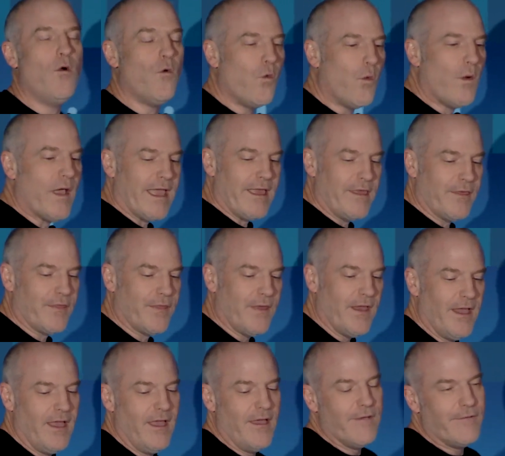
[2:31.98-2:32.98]
with
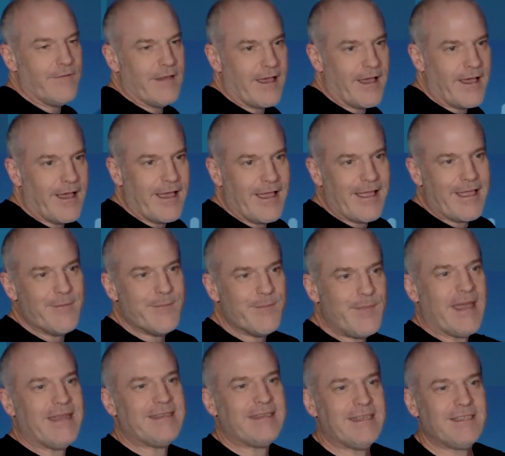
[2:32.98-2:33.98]

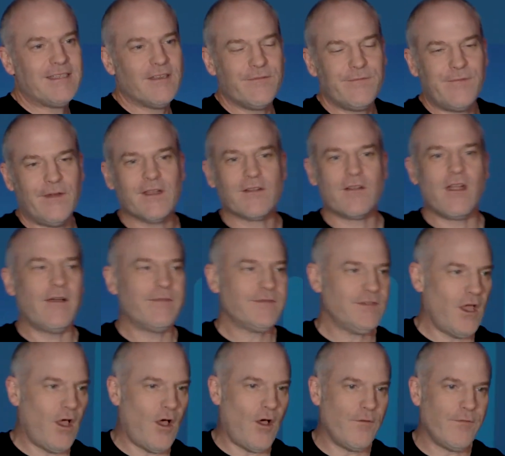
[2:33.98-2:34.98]
embedded photographs
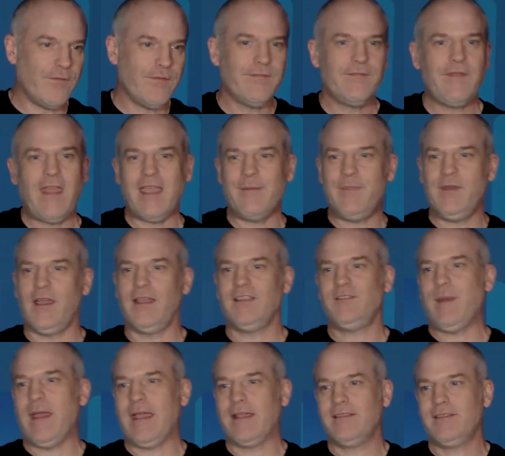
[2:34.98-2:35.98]
of API
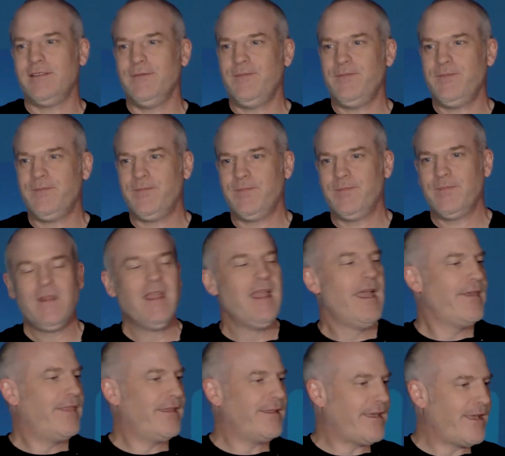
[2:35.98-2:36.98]
specs. I
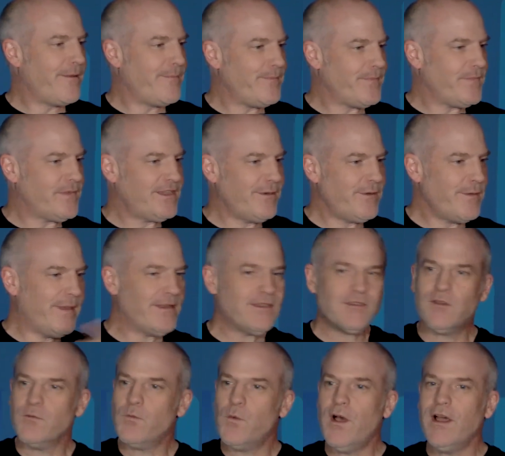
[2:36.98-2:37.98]
think someone
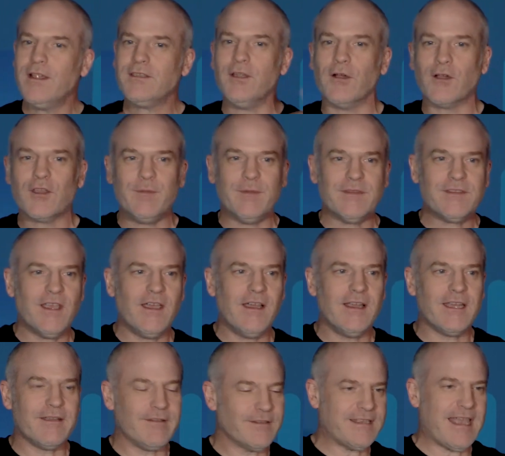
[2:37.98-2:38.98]
mentioned Word documents
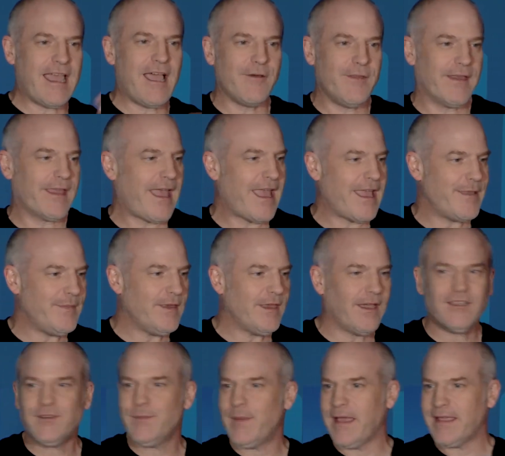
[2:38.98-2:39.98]
earlier as to how they get
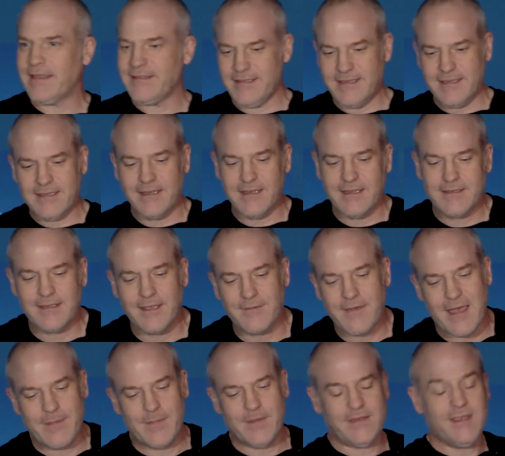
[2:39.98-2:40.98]
API specs. This kind of stuff
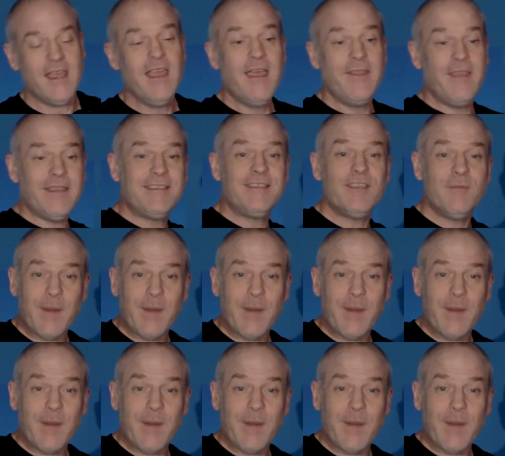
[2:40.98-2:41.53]
happens. This is the